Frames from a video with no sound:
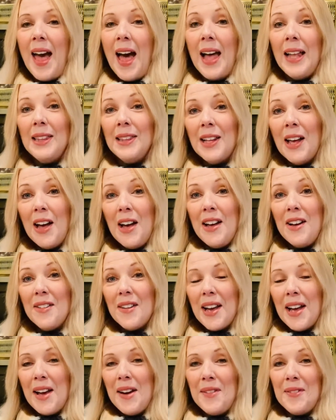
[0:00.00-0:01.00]

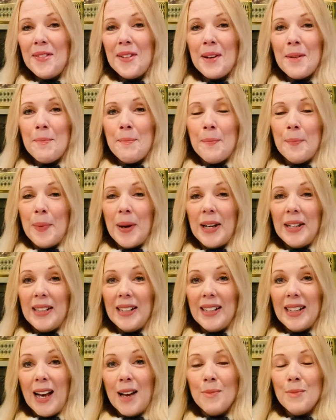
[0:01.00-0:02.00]
Hello,
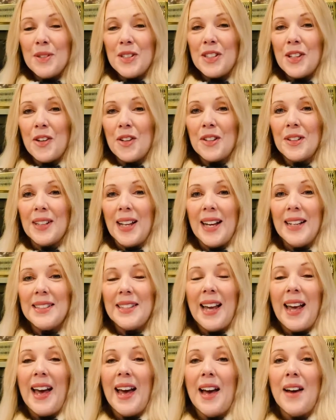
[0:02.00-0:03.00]
everybody. I'm so glad
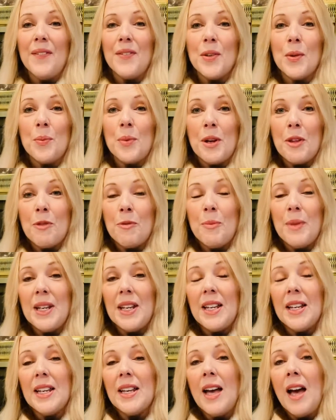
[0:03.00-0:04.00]
to have you with
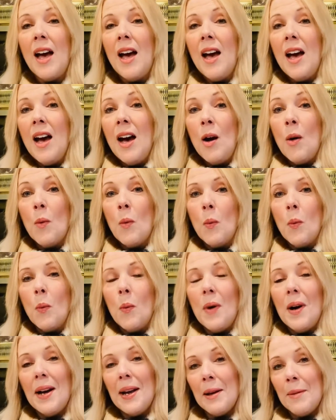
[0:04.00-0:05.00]
me.
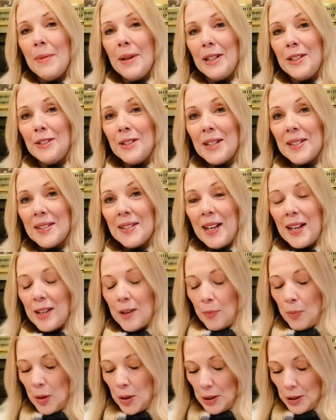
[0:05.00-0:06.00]
Why am I dressed
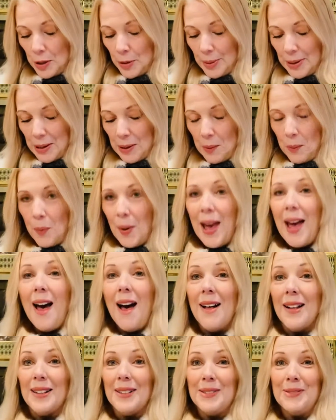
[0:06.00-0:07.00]
like a polar bear?
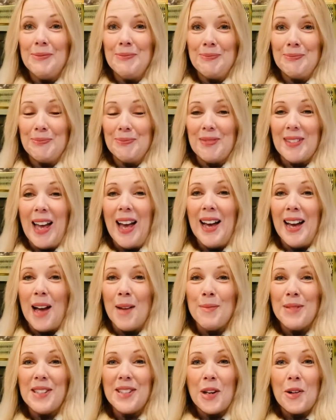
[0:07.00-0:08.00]
Well,
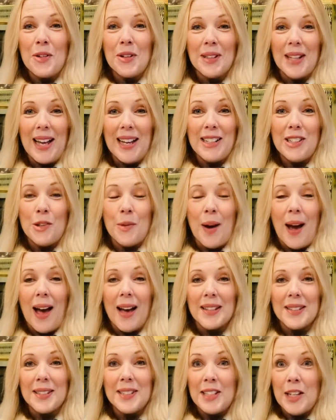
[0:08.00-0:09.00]
I'm so glad you
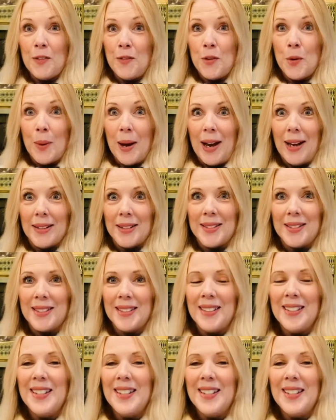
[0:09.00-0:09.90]
asked, if you asked.